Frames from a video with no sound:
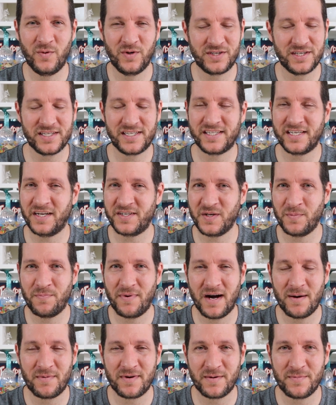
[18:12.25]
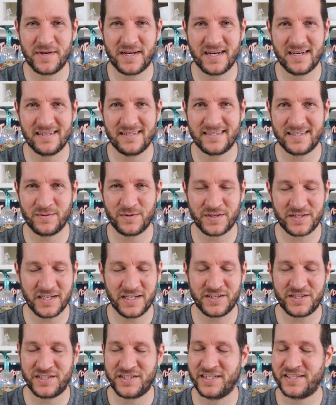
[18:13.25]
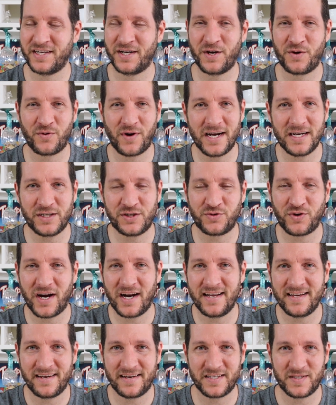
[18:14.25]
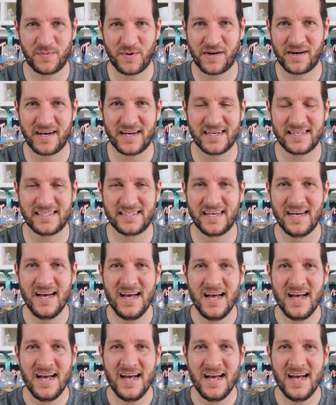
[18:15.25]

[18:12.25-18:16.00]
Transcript: which is such a bummer because it was just a great trading experience.